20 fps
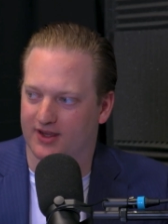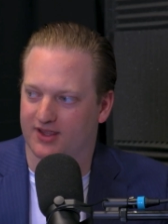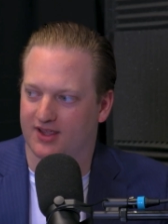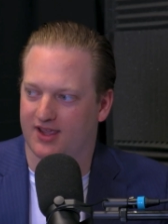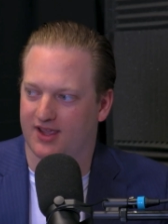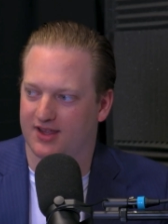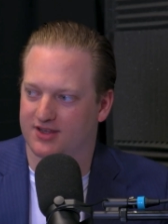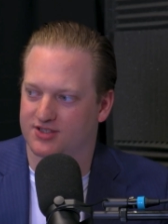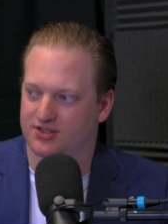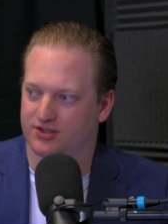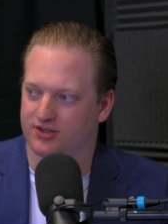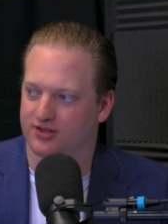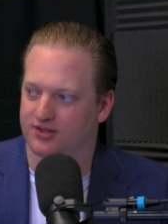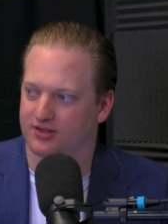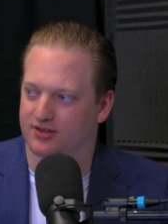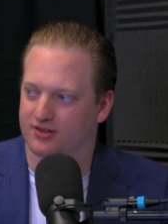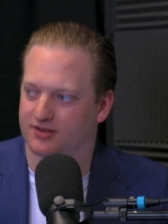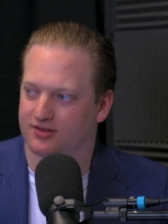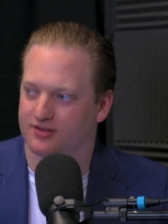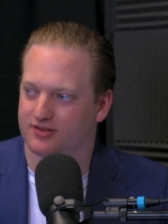that cancel
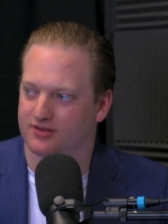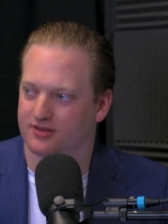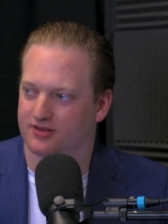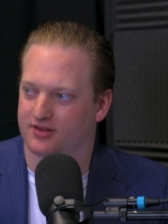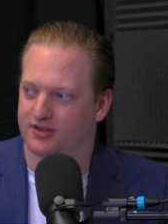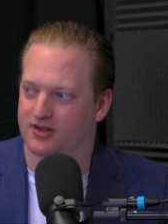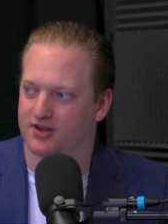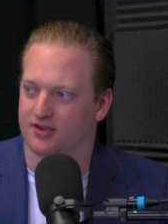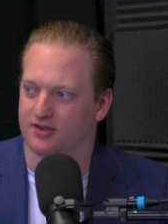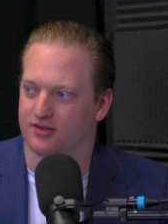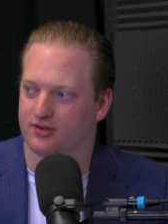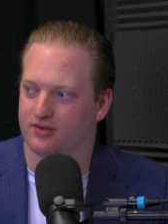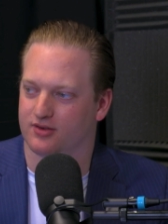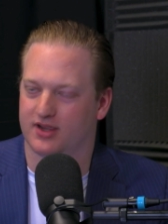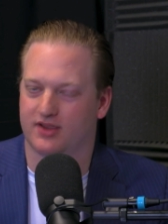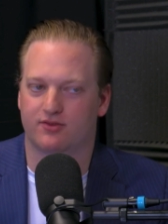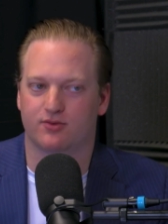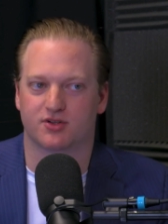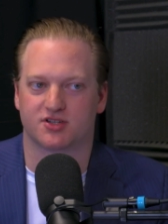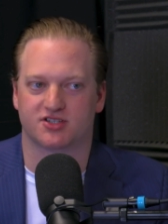their, you know,
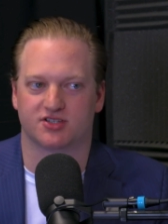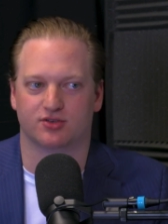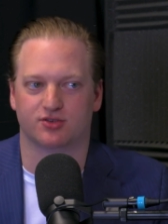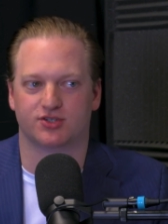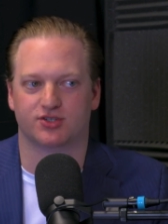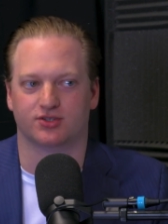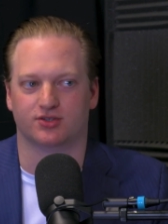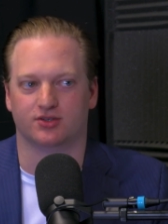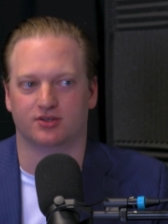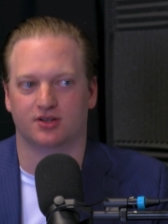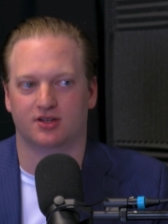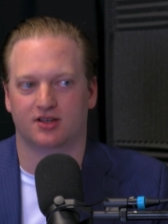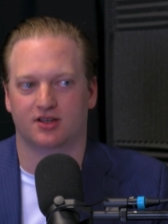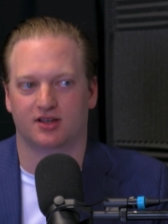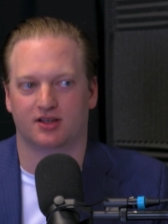even with social,